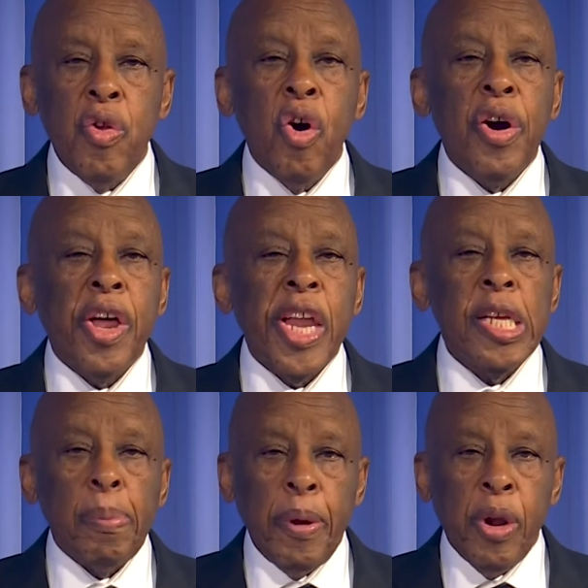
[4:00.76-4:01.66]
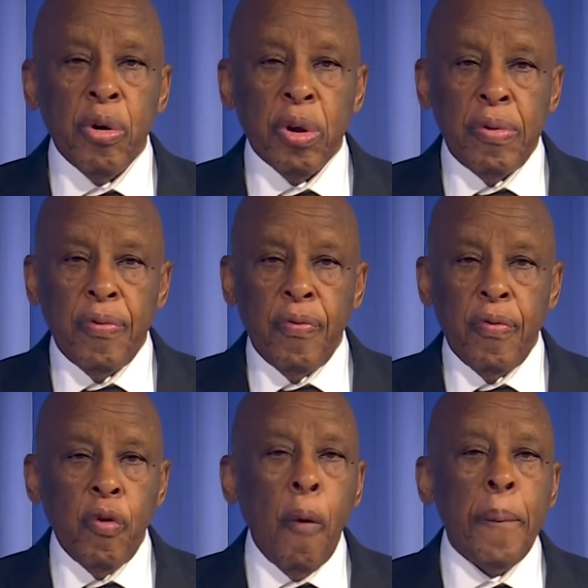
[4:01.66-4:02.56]
grace period
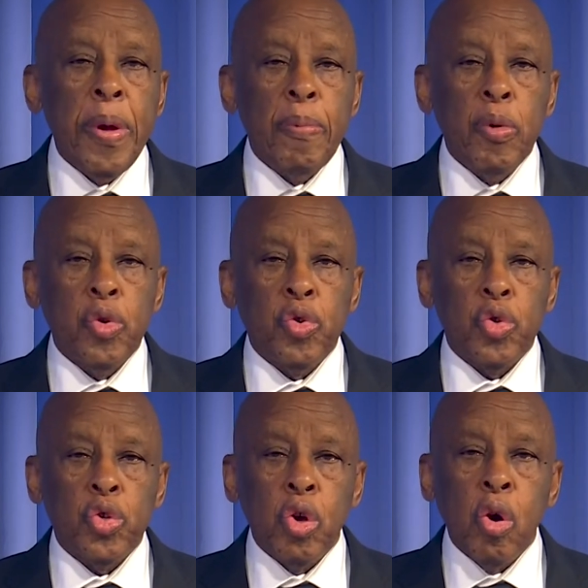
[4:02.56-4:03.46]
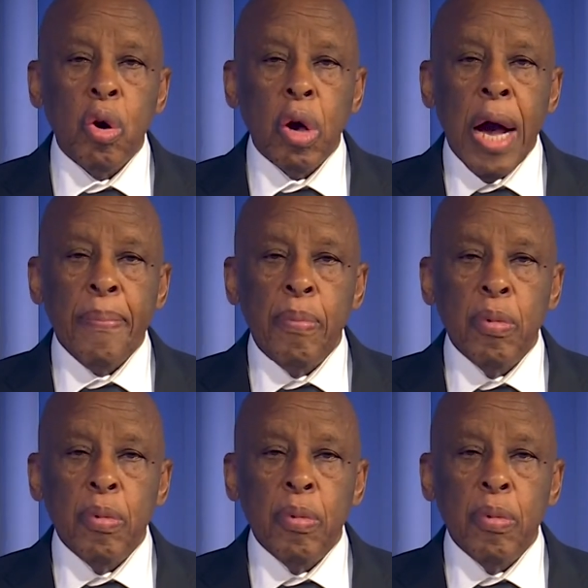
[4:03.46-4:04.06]
for people to stock up